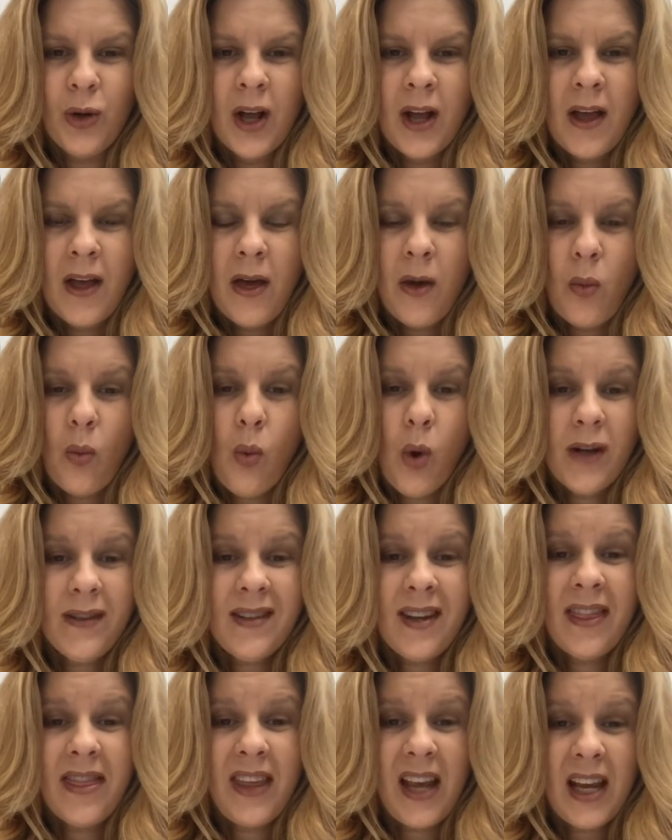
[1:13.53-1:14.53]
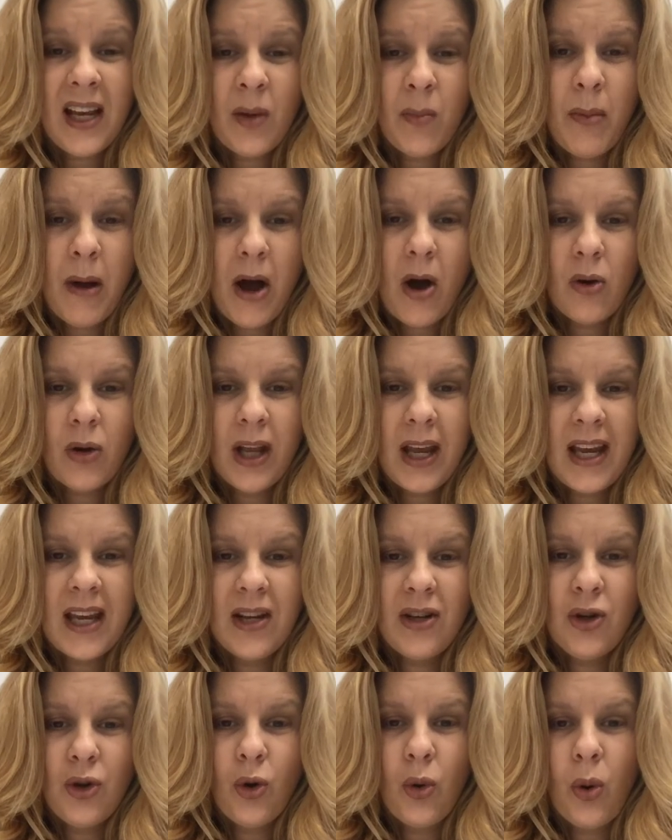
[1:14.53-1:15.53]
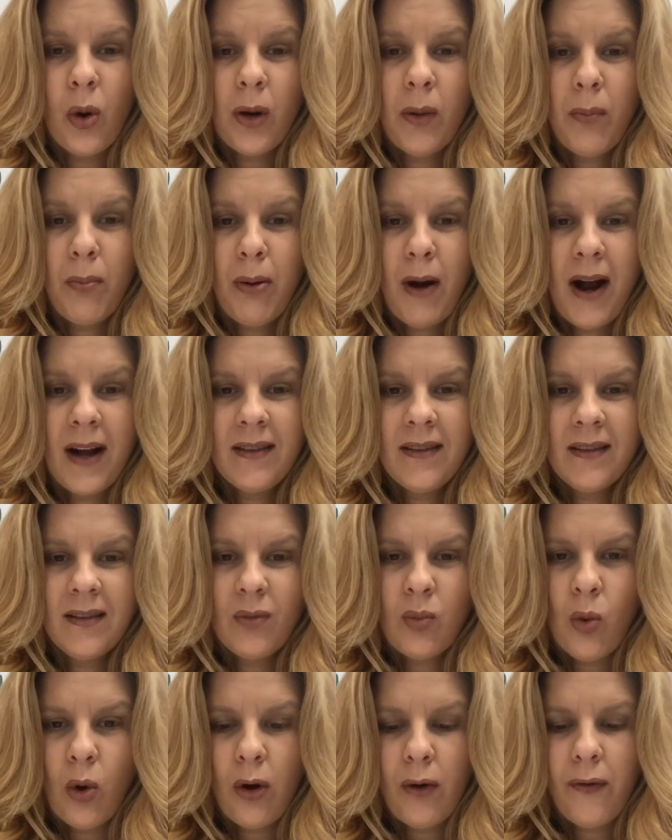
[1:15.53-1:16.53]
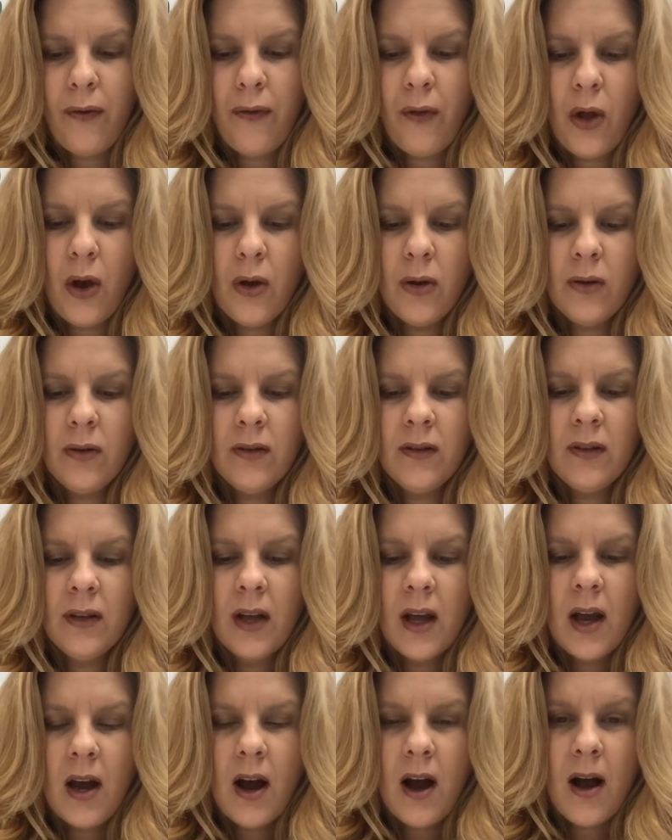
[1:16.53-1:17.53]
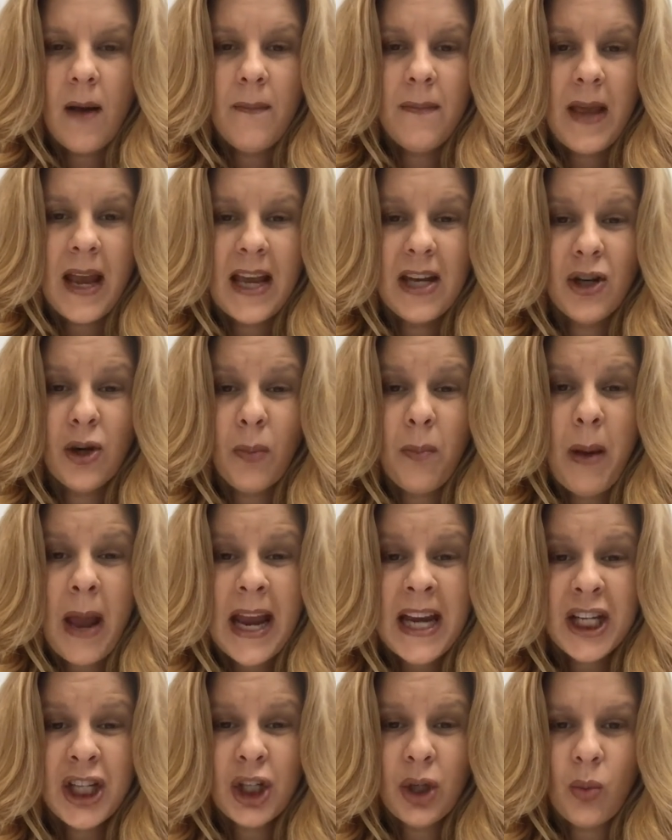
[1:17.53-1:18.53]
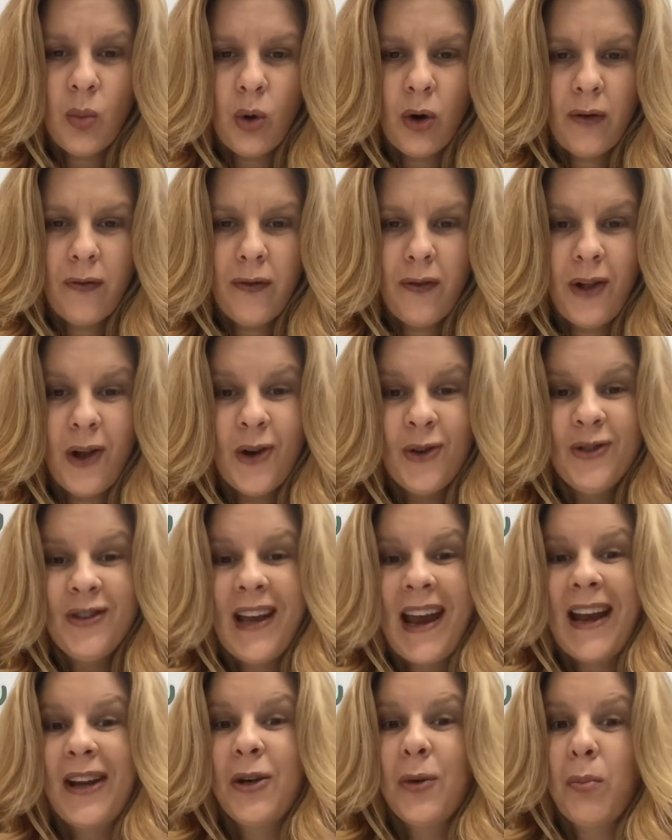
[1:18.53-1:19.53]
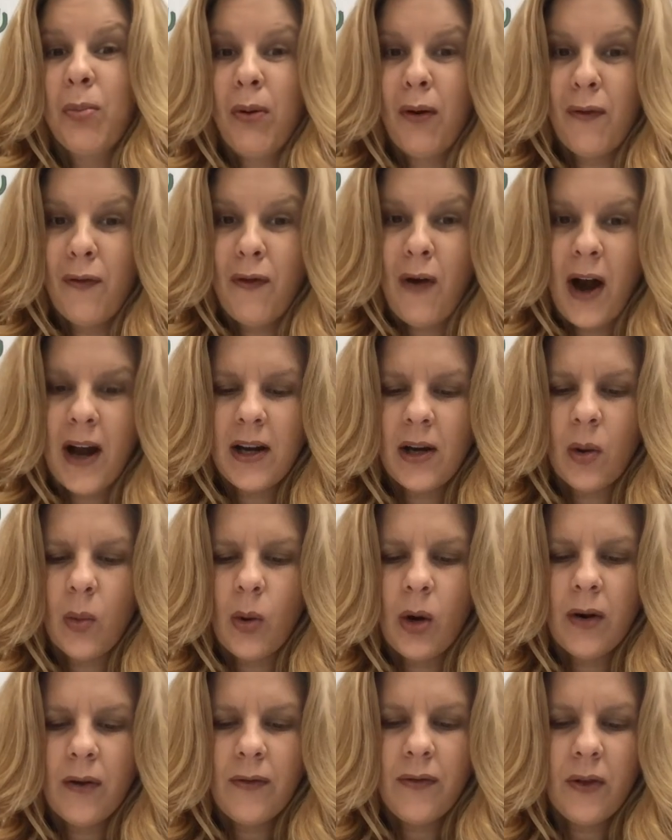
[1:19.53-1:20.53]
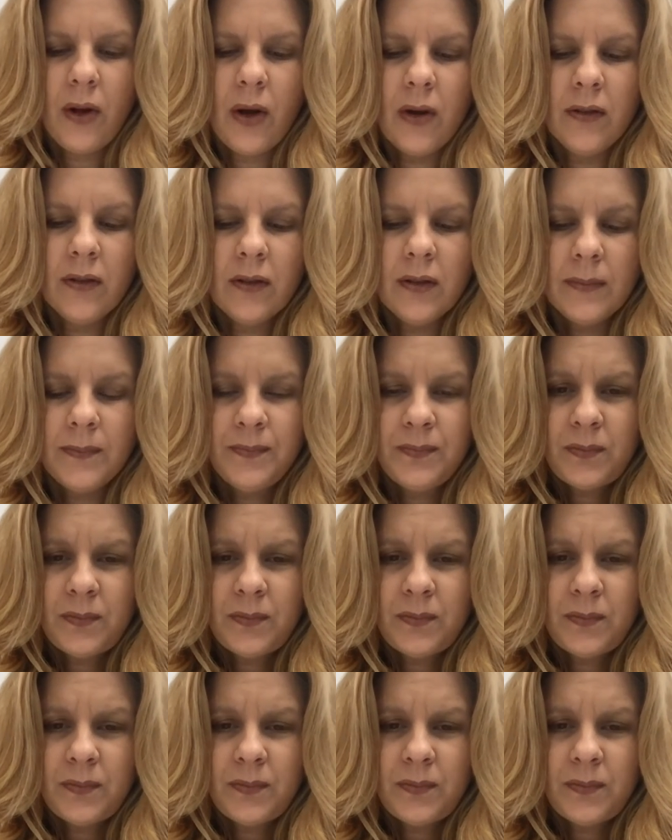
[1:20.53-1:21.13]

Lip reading: what to think about in your practice workflows and your patient workflows and your provider workflows.